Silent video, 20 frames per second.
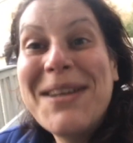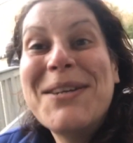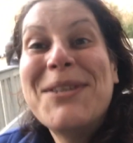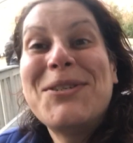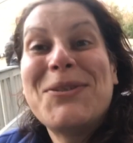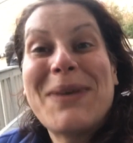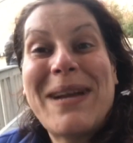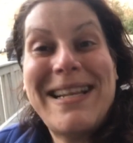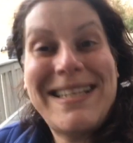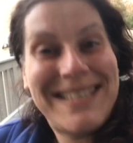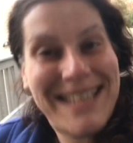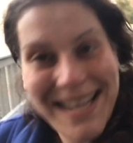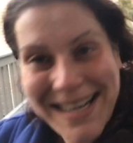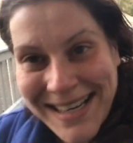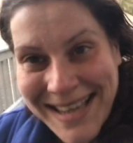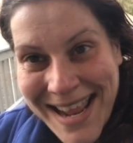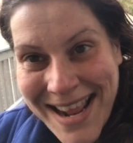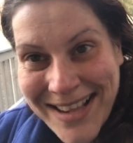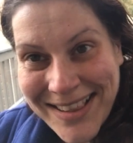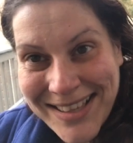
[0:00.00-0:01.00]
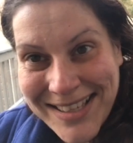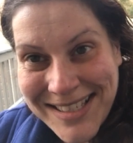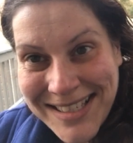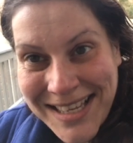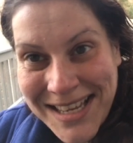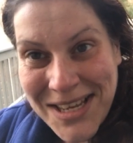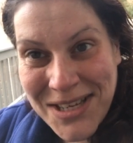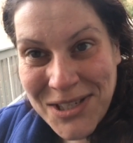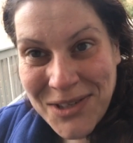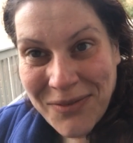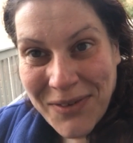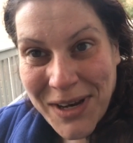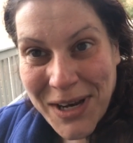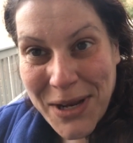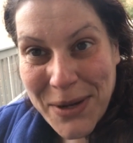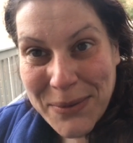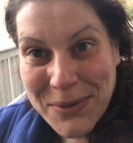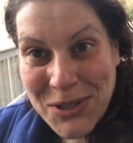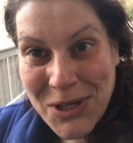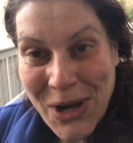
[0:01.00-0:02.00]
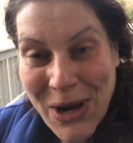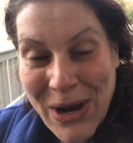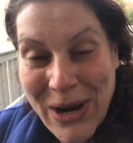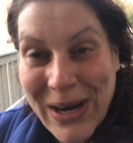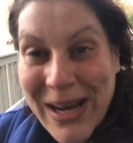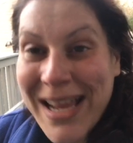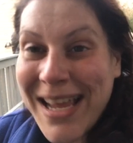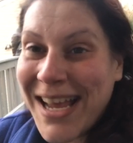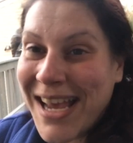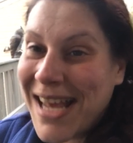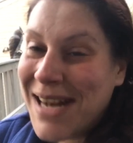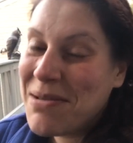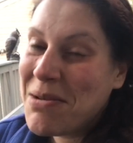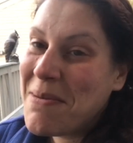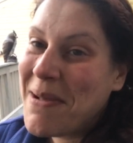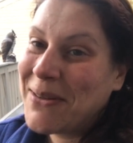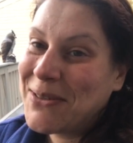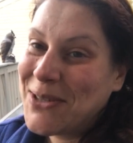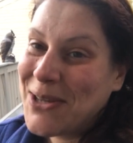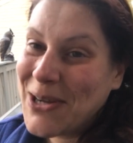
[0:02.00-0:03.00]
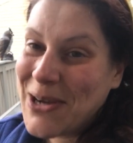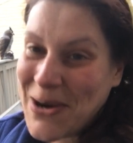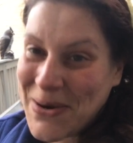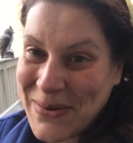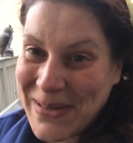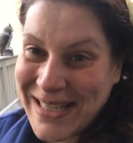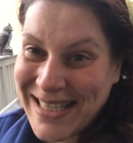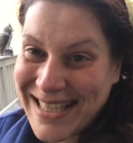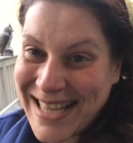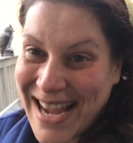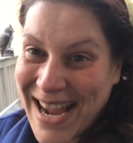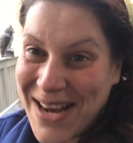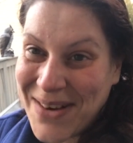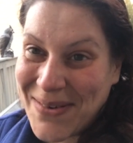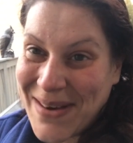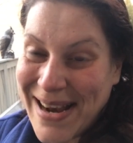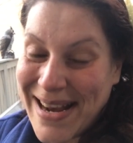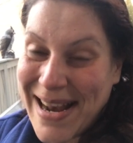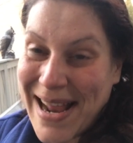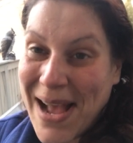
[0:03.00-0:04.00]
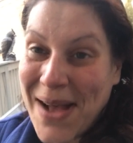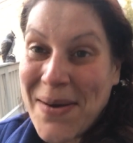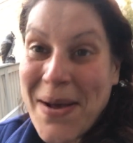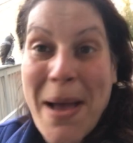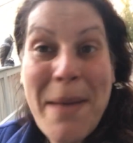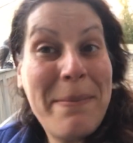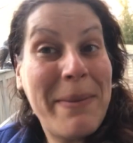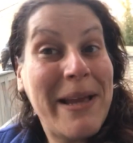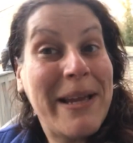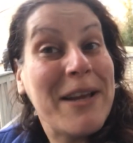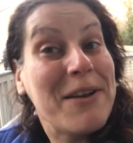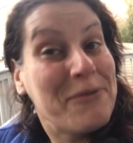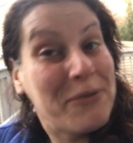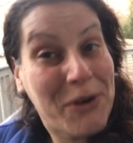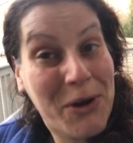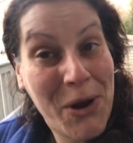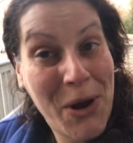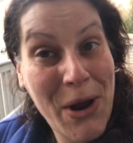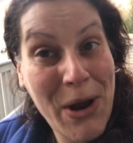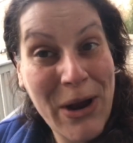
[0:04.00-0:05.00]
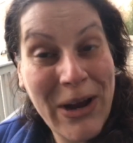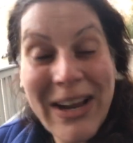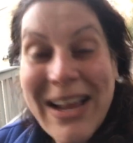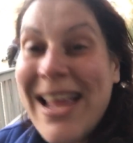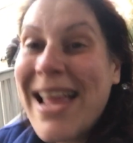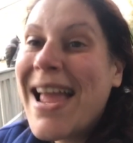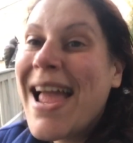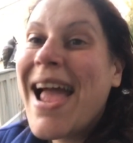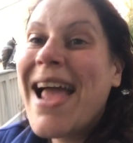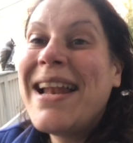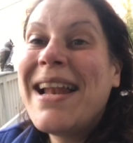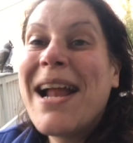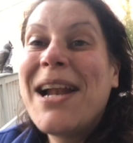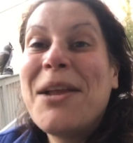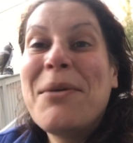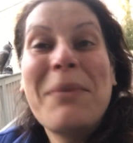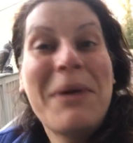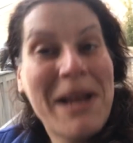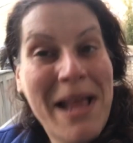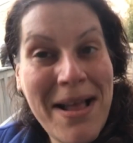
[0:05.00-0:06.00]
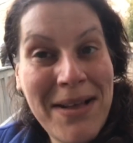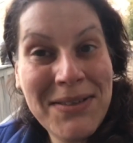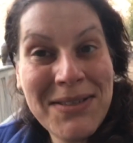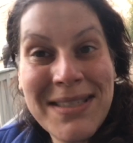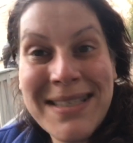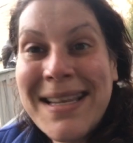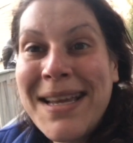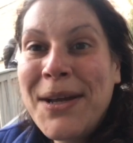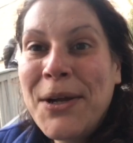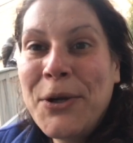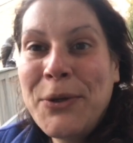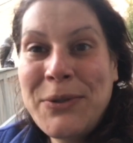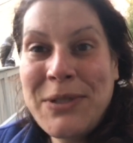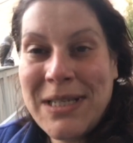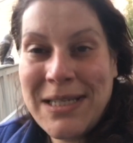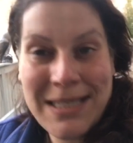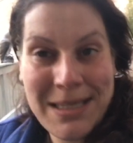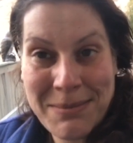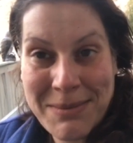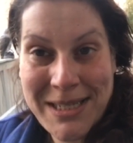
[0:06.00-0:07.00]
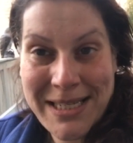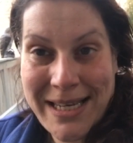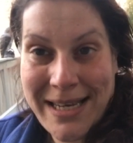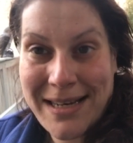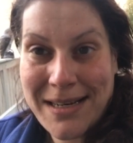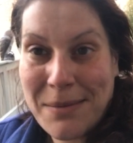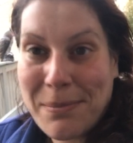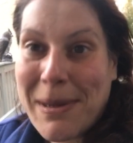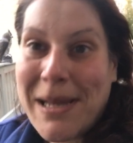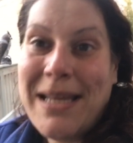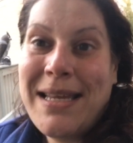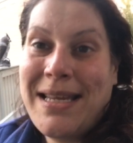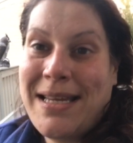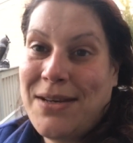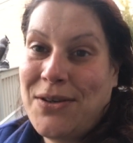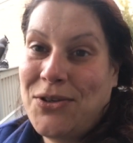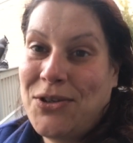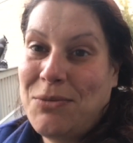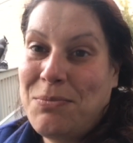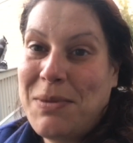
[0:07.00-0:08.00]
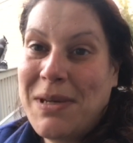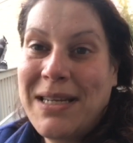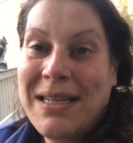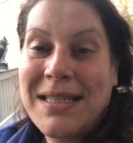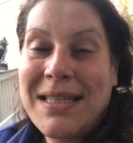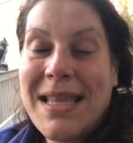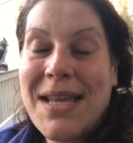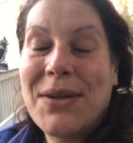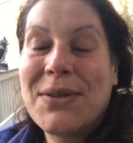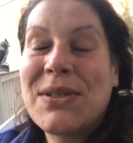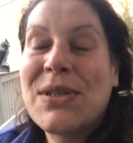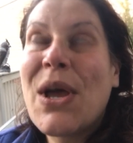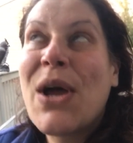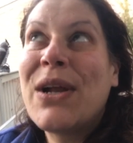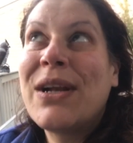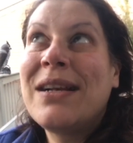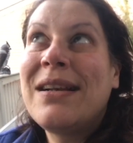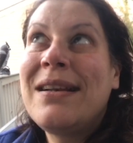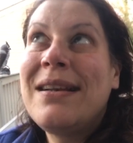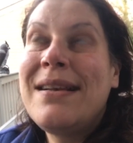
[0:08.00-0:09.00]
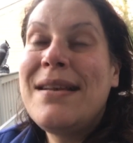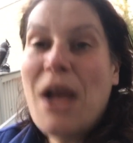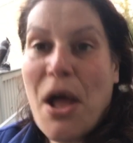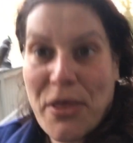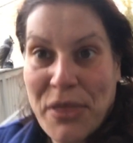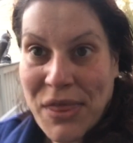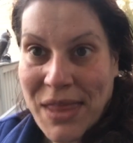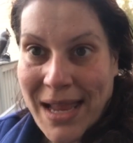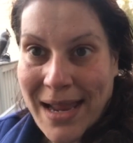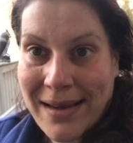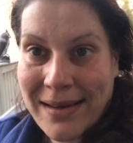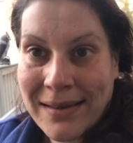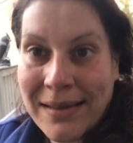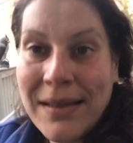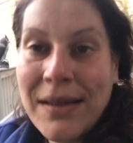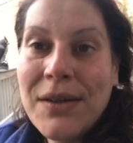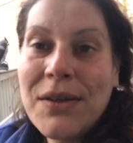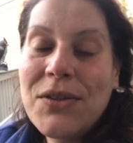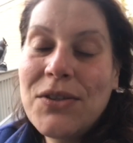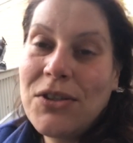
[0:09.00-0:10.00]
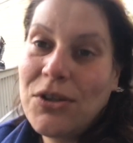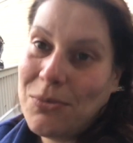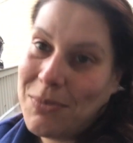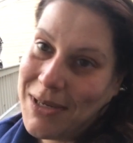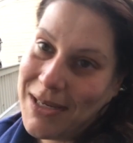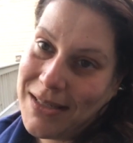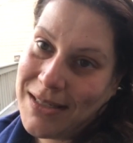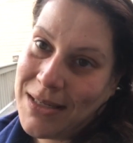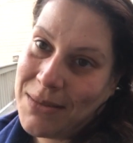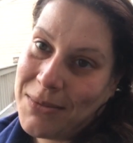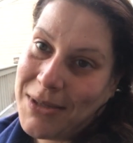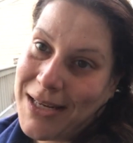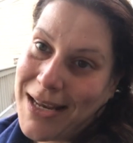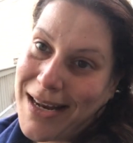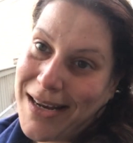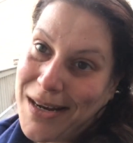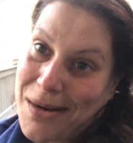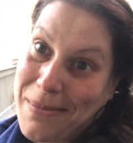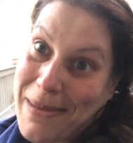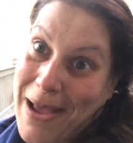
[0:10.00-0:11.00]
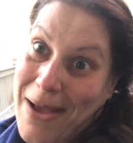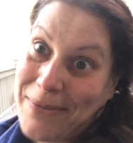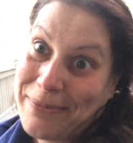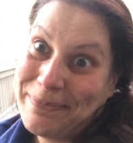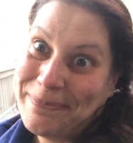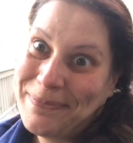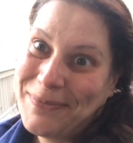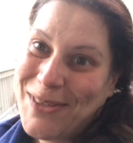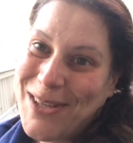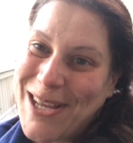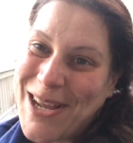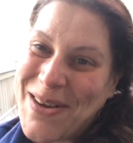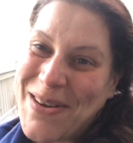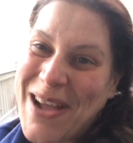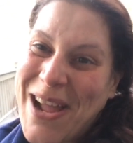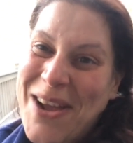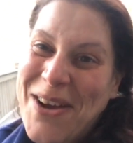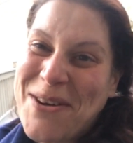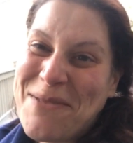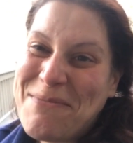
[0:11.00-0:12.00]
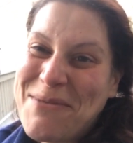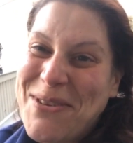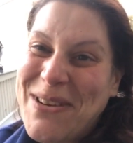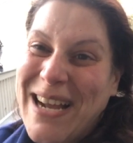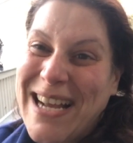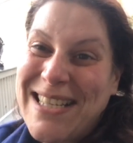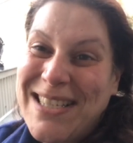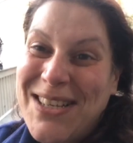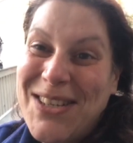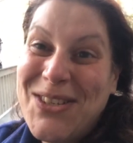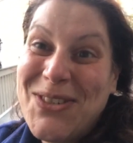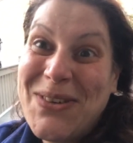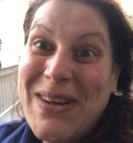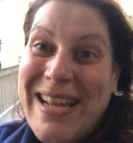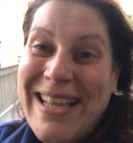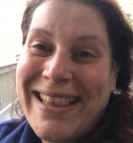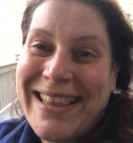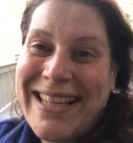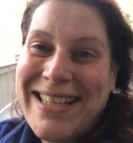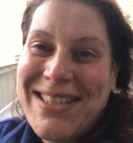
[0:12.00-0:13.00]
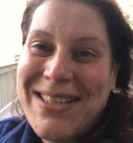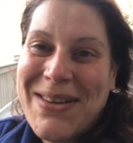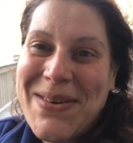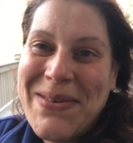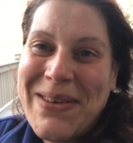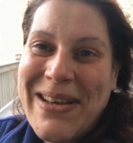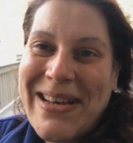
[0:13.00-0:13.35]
So I dedicate this quiche video to her, and I'm about to go inside right now and make it for her and anyone else who's intimidated by quiche, because there's nothing to be intimidated about. So I hope you guys enjoy. Let's go